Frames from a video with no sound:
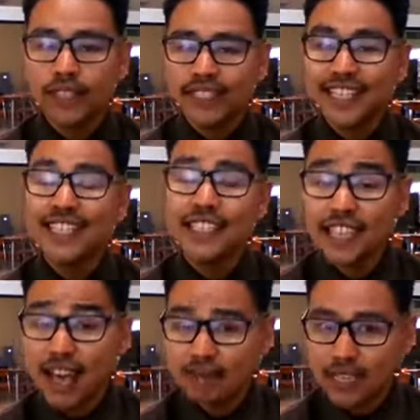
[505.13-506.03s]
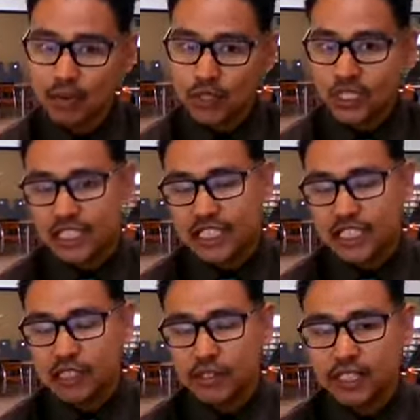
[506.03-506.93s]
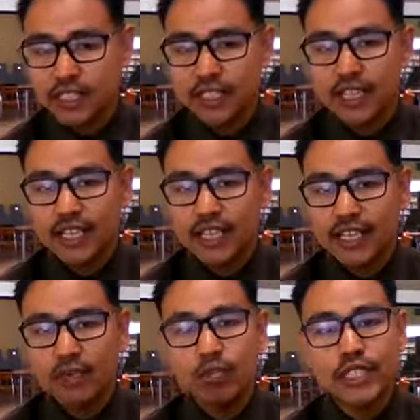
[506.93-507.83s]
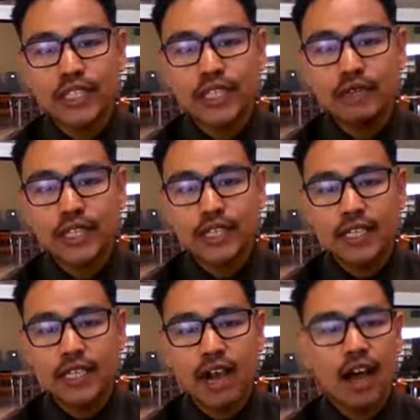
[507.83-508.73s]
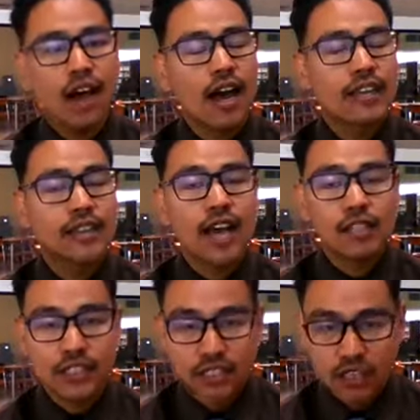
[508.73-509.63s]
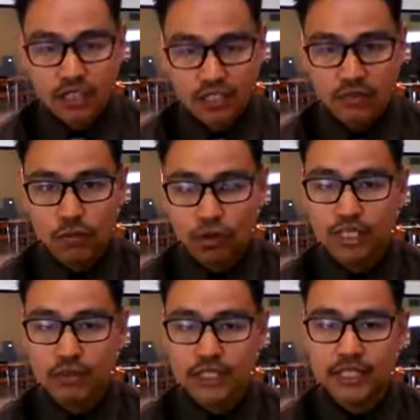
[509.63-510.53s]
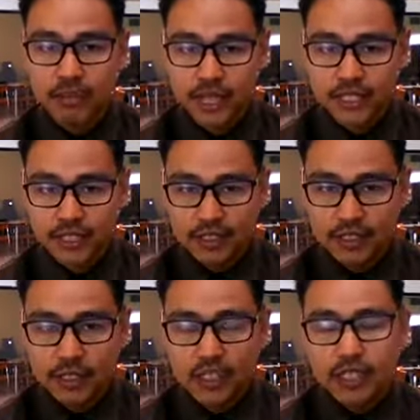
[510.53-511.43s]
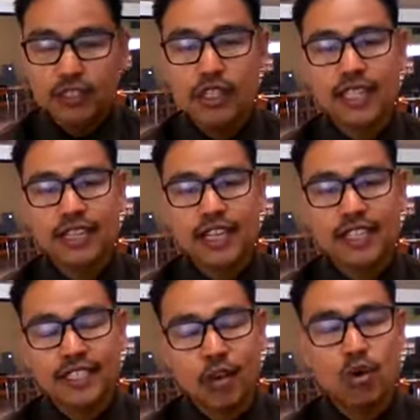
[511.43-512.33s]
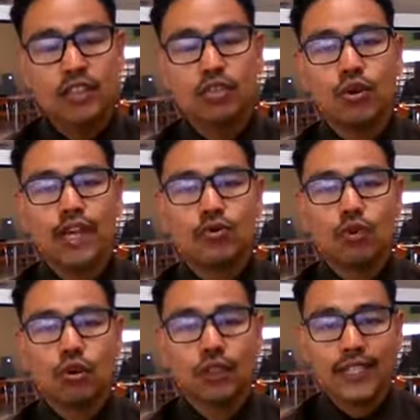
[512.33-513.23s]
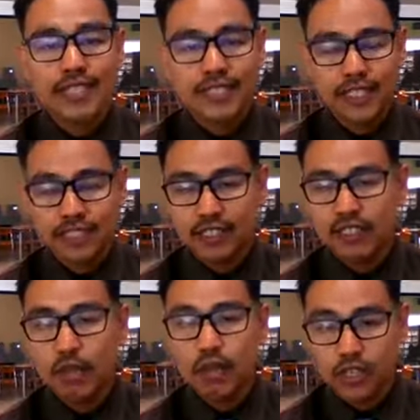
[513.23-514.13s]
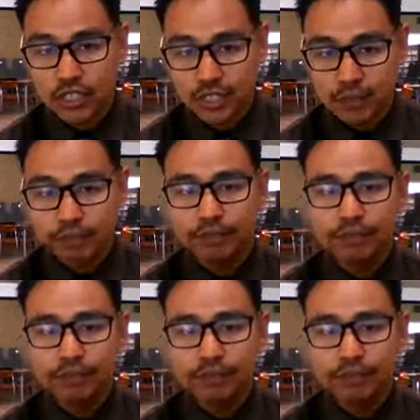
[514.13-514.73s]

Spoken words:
They attended half-time, which is 6 units. They end up receiving $1,000 for the spring semester. Student decides that they want to enroll in the summer term.